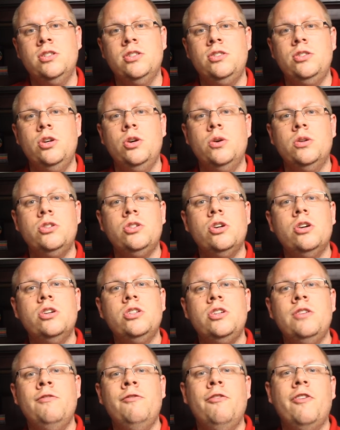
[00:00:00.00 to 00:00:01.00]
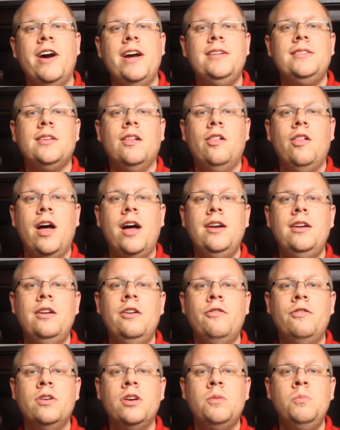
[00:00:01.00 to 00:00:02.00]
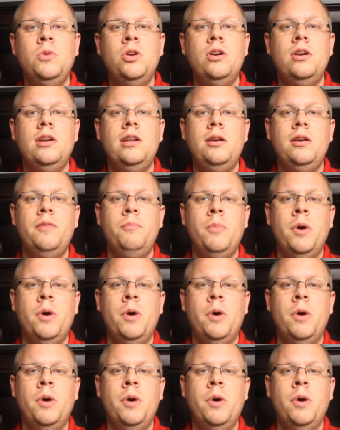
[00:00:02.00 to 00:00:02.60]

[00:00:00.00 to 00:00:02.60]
And so a church invites a lot of different community